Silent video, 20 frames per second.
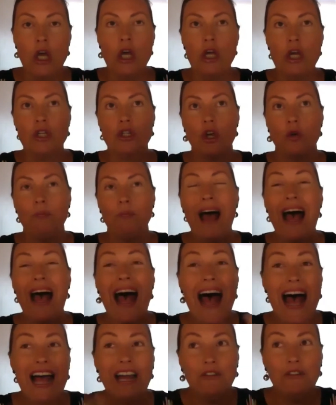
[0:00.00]
So
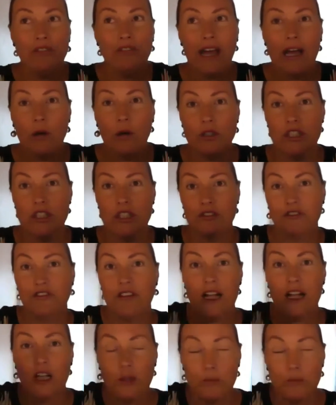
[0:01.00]
part of our
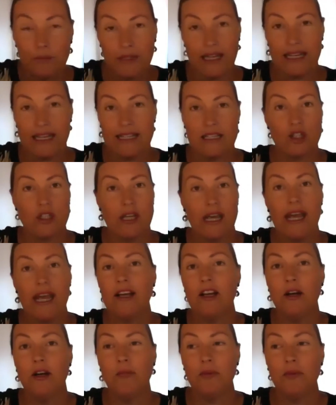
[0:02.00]
development as a tech
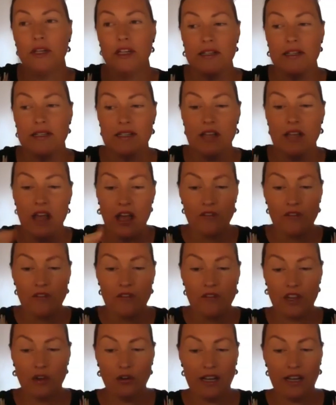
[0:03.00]
company is
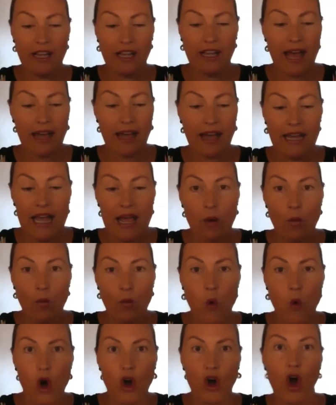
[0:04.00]
figuring out
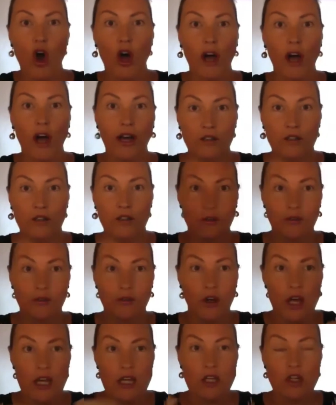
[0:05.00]
what kind of
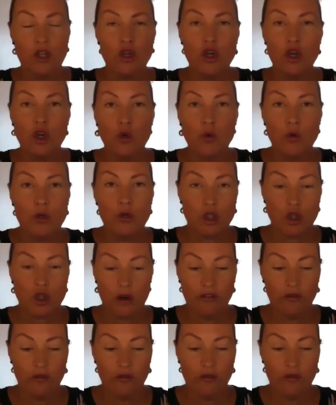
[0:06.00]
new
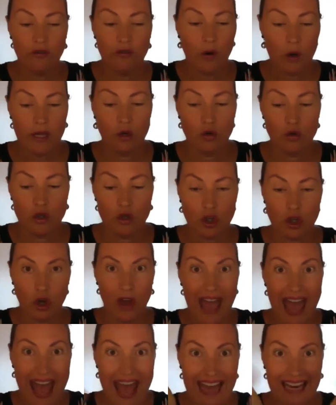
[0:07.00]
software we can
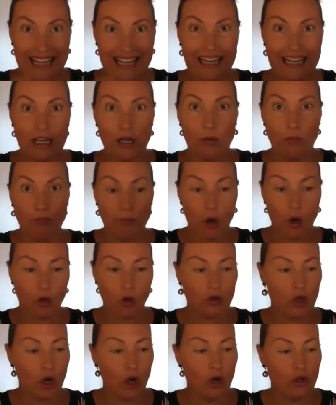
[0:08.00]
also add in and
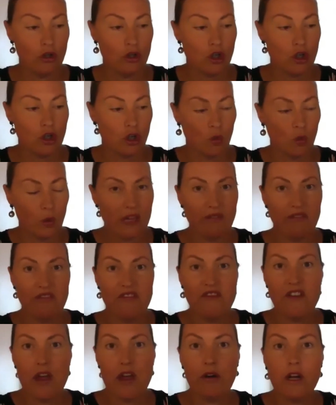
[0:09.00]
bolt on so that we can
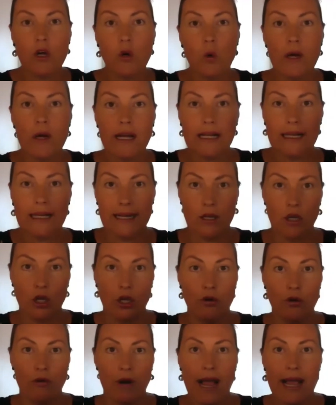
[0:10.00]
very quickly
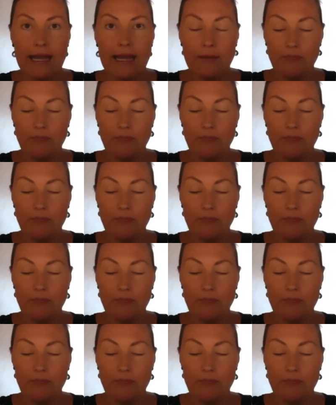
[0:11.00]
curate